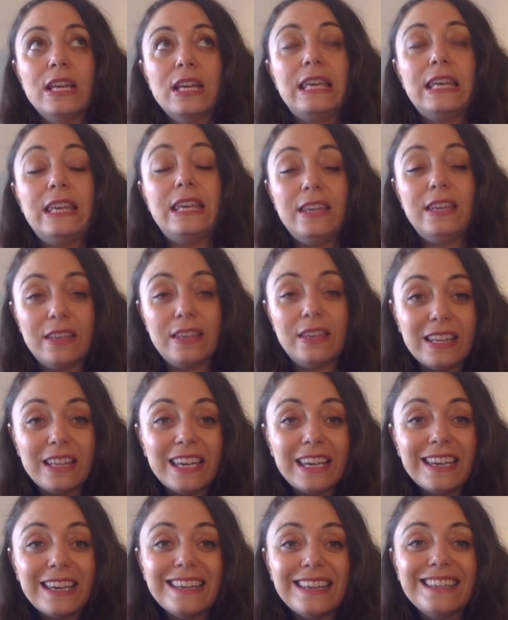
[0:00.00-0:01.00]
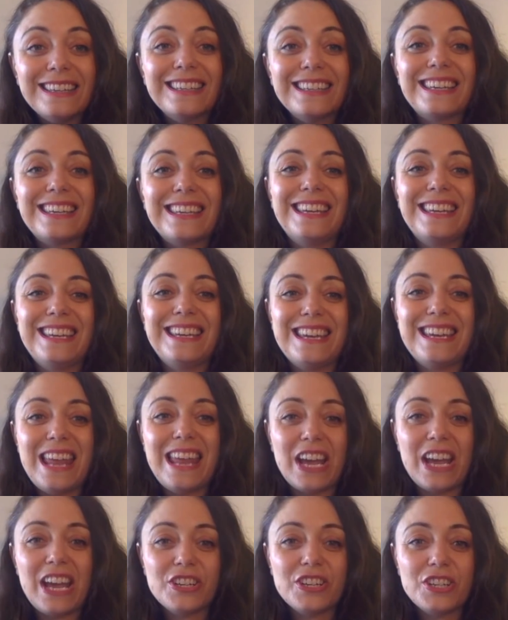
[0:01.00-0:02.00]
healing,
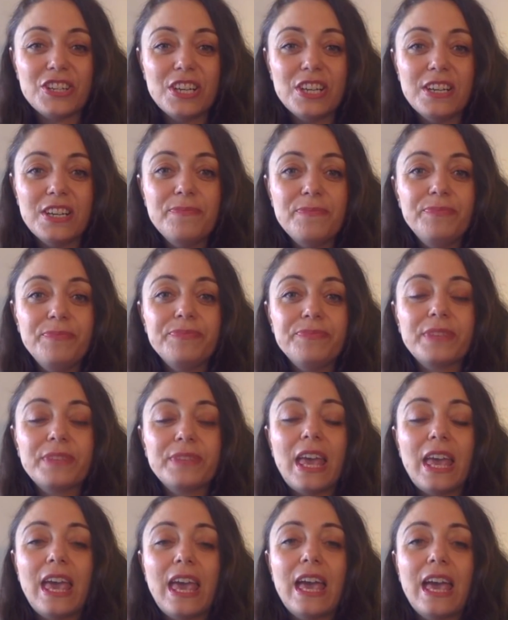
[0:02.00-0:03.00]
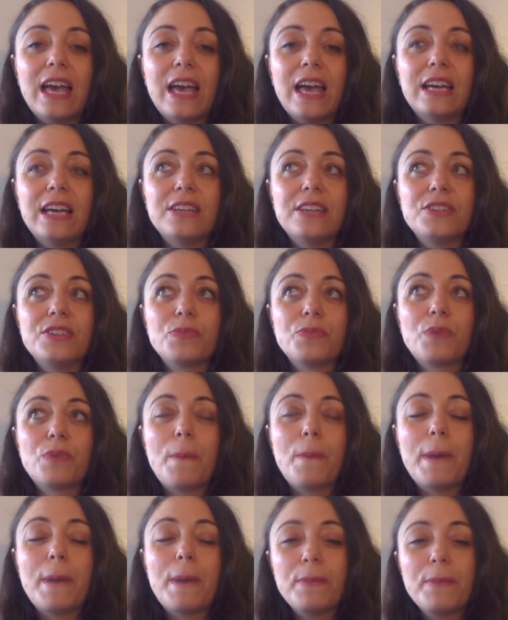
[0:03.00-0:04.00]
connection, and
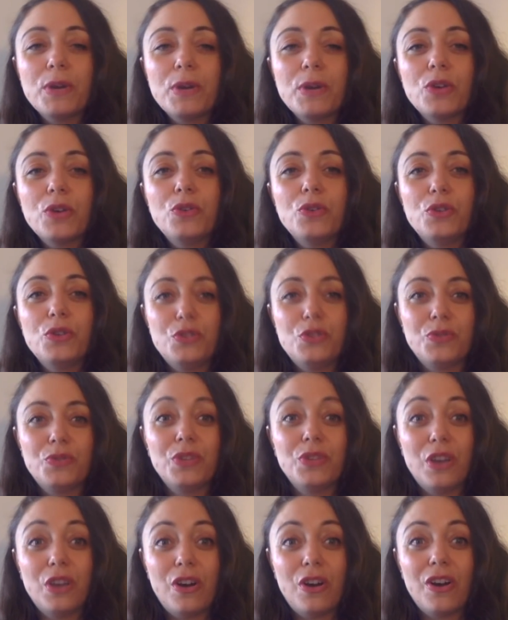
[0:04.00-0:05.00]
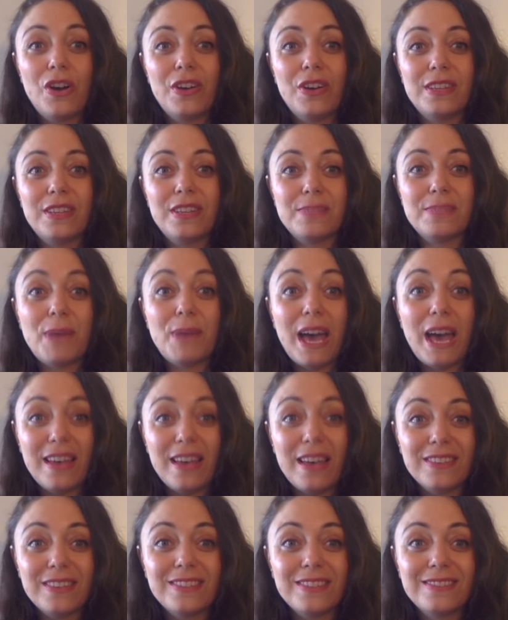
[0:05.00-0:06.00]
remembering who you truly are on this
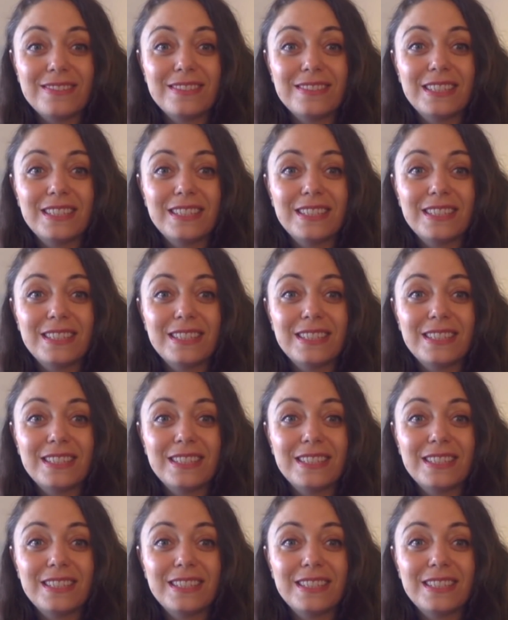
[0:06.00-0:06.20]
path.